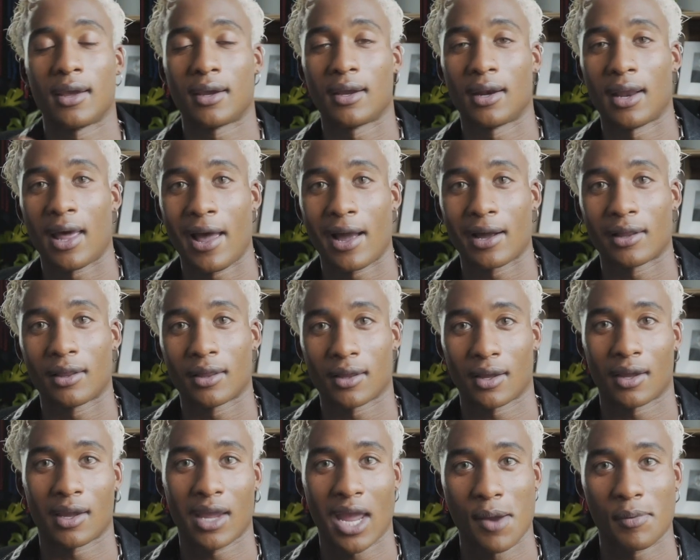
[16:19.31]
can act
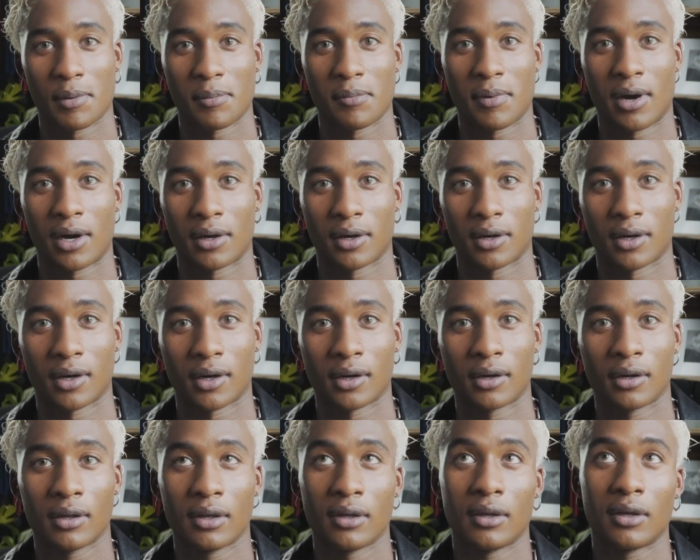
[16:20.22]
like a camera
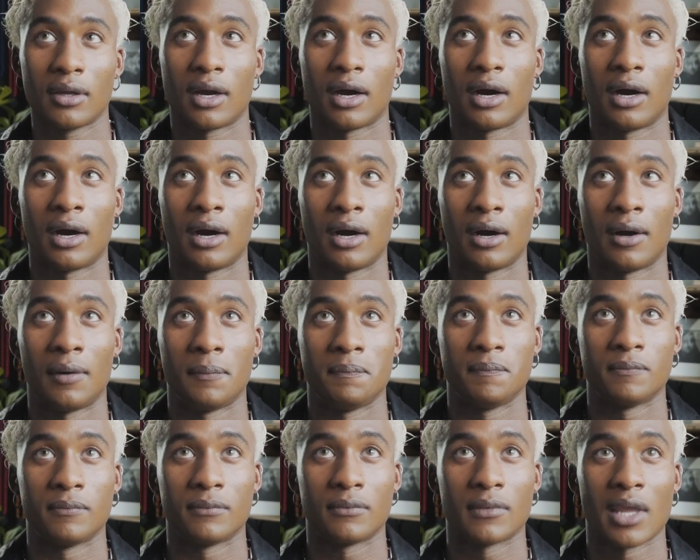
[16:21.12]
monitor.
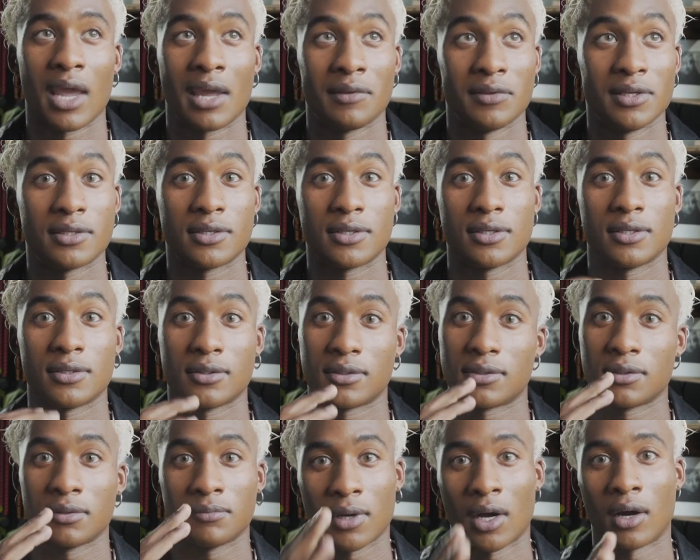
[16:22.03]
And this is